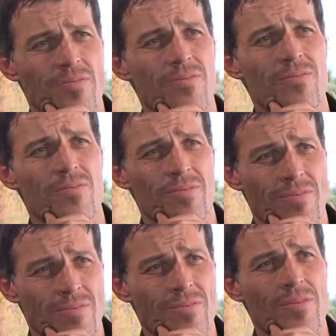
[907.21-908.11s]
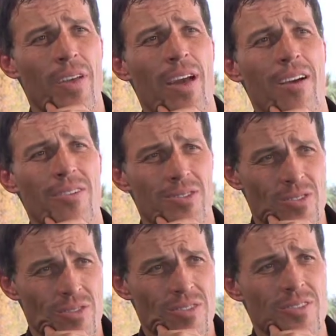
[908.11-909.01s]
is working. I
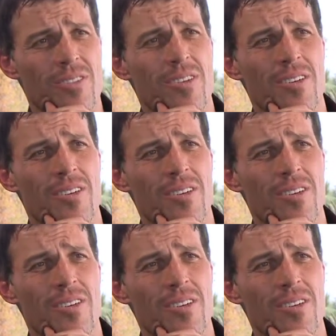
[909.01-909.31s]
enjoy